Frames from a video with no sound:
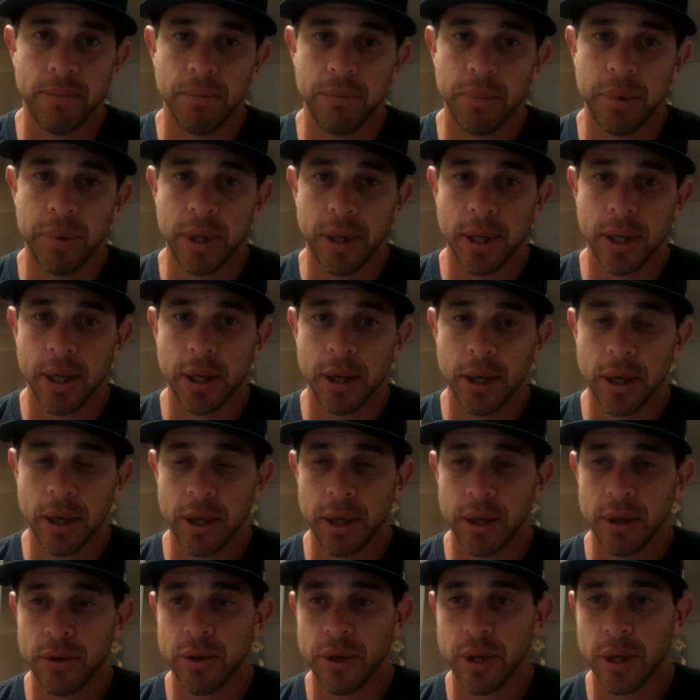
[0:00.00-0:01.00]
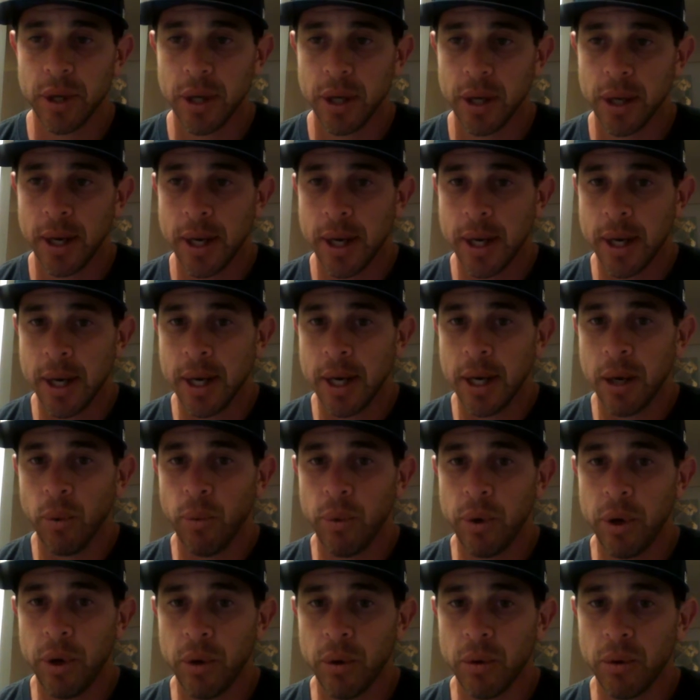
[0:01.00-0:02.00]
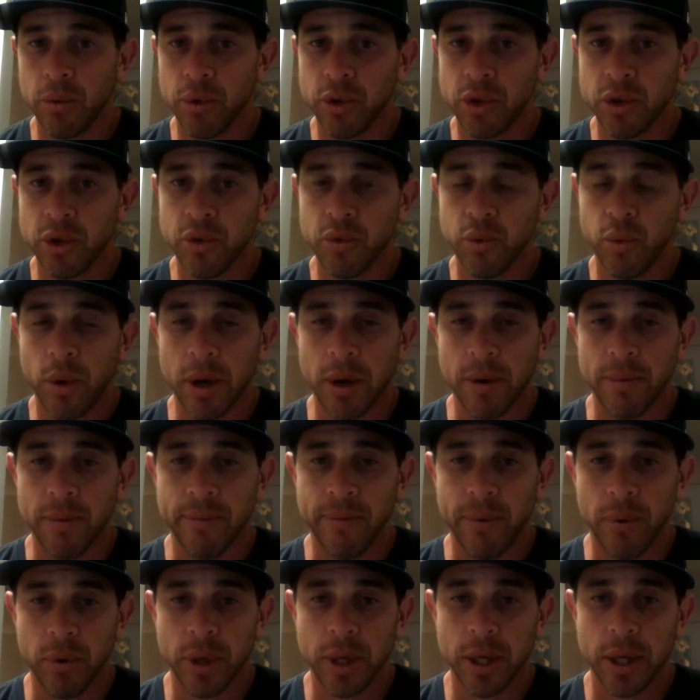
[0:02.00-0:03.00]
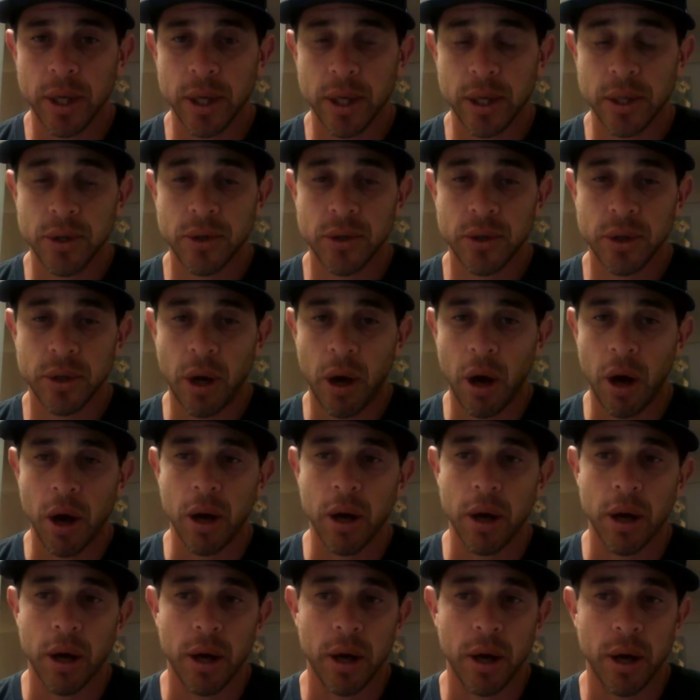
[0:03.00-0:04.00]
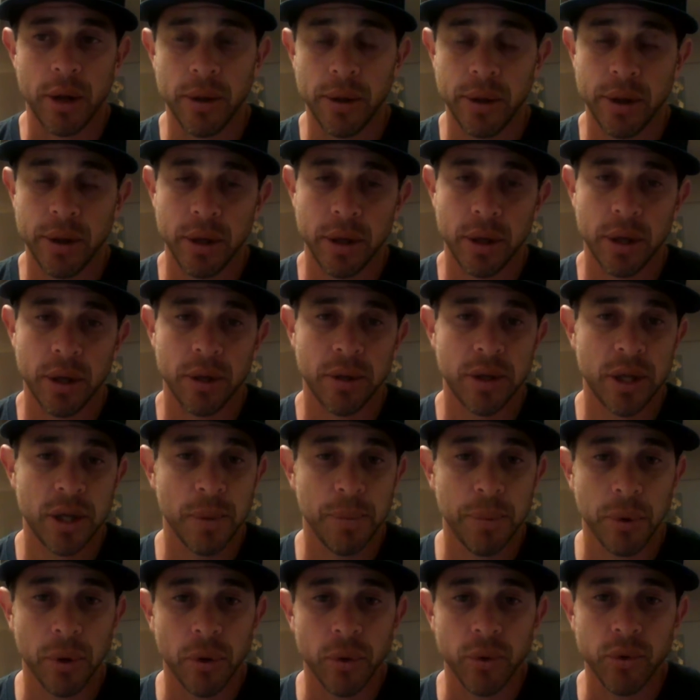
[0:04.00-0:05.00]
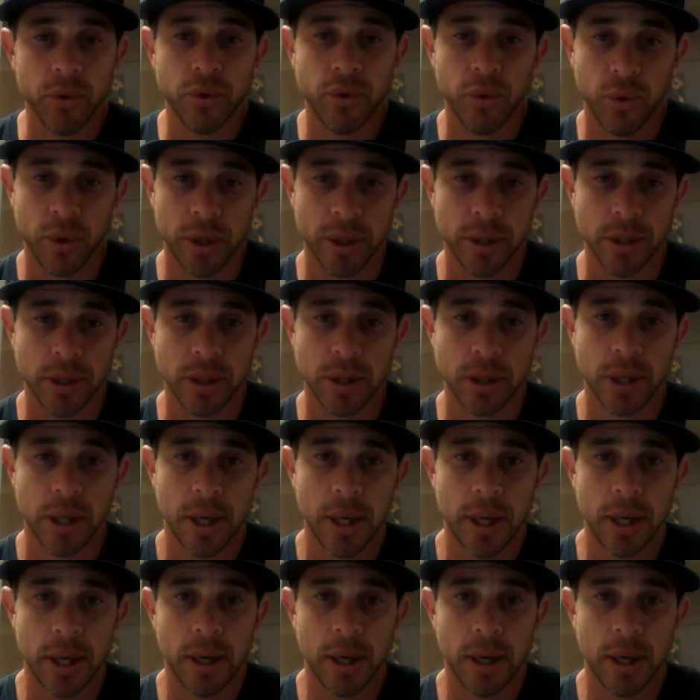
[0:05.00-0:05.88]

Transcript: because we don't just want to focus on the typical students